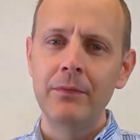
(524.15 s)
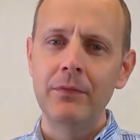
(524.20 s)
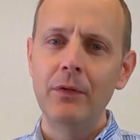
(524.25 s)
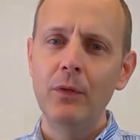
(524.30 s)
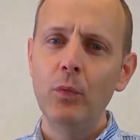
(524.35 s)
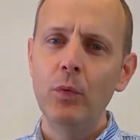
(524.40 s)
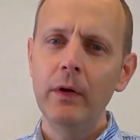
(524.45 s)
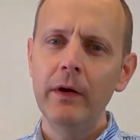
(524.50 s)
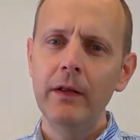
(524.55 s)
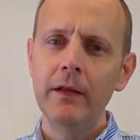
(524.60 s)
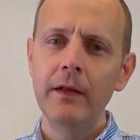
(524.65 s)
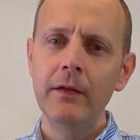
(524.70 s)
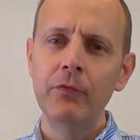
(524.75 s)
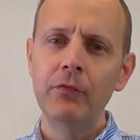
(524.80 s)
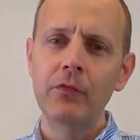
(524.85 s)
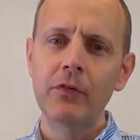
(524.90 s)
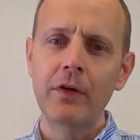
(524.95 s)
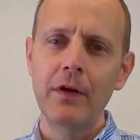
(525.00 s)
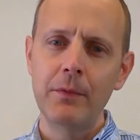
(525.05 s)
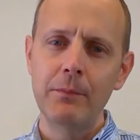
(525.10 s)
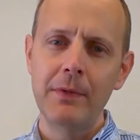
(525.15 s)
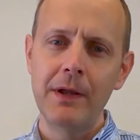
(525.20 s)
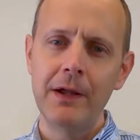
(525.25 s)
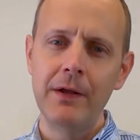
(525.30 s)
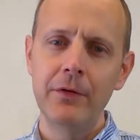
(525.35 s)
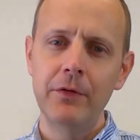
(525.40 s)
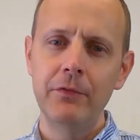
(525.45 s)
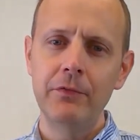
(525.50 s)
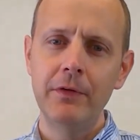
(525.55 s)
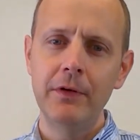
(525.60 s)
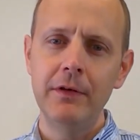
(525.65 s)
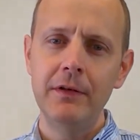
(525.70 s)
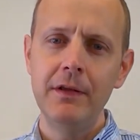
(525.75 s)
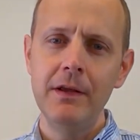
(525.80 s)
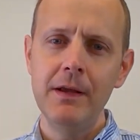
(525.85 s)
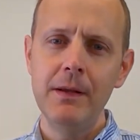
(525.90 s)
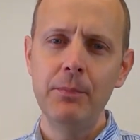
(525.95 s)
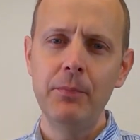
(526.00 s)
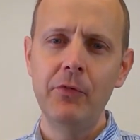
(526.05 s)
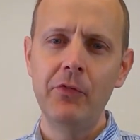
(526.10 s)
The what-ifs come out of a
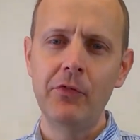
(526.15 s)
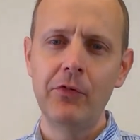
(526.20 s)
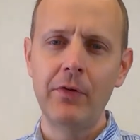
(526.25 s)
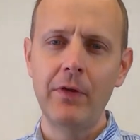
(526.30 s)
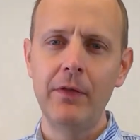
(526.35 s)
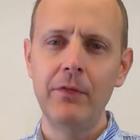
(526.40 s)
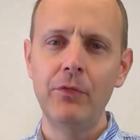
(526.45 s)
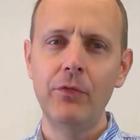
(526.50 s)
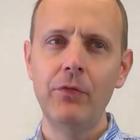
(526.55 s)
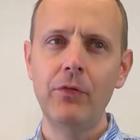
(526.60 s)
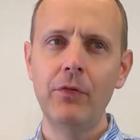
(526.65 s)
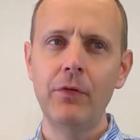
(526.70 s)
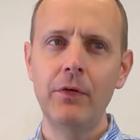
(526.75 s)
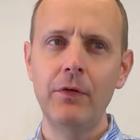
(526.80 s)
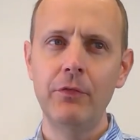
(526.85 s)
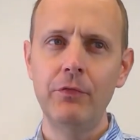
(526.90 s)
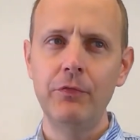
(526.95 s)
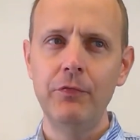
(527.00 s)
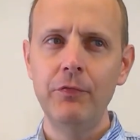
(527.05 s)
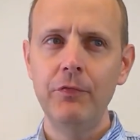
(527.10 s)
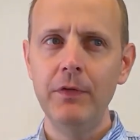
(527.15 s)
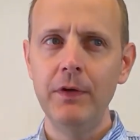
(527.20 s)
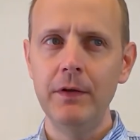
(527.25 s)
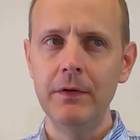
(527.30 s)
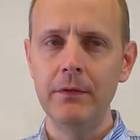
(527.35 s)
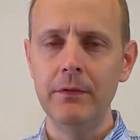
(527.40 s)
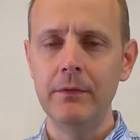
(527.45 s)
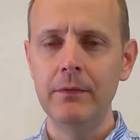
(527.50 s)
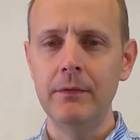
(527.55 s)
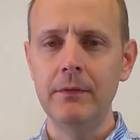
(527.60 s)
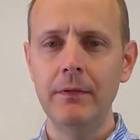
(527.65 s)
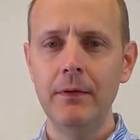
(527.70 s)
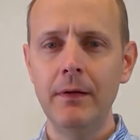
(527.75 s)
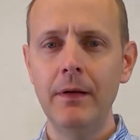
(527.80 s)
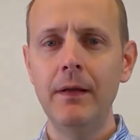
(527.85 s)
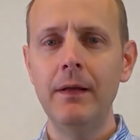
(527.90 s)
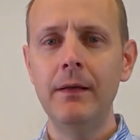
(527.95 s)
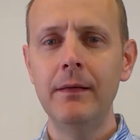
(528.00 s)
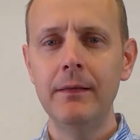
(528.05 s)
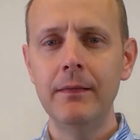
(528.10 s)
deep sense of fear,
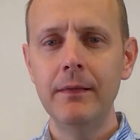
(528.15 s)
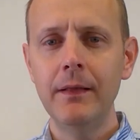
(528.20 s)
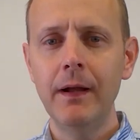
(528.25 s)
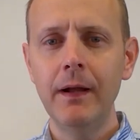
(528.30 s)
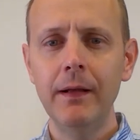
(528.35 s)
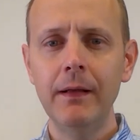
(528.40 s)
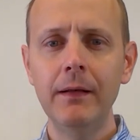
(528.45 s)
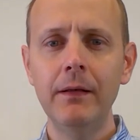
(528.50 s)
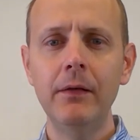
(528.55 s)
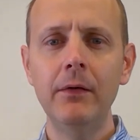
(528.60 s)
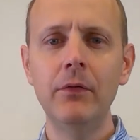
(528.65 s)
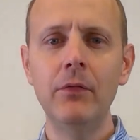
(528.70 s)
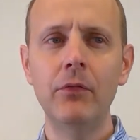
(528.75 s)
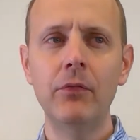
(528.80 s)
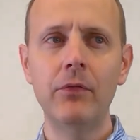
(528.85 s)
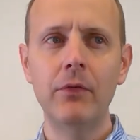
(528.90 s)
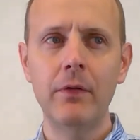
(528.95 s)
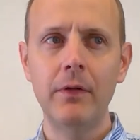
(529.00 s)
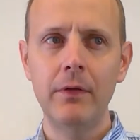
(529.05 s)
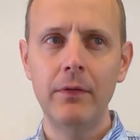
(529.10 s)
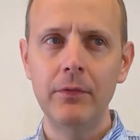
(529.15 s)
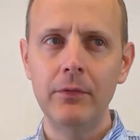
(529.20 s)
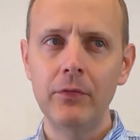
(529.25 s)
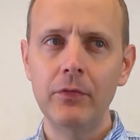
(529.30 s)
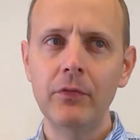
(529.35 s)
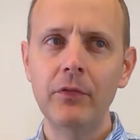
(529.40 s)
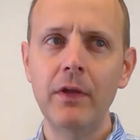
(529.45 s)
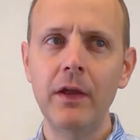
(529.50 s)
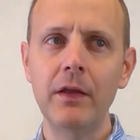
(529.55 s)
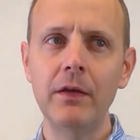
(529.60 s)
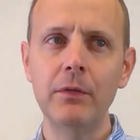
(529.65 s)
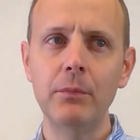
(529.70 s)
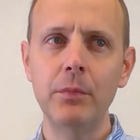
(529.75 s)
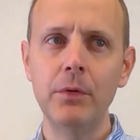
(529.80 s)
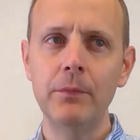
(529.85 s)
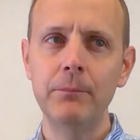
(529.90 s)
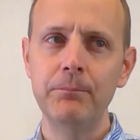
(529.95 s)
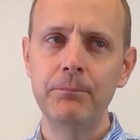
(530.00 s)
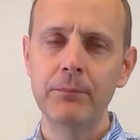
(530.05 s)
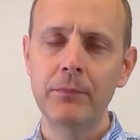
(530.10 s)
and that is
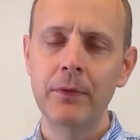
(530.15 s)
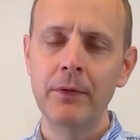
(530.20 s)
understandable.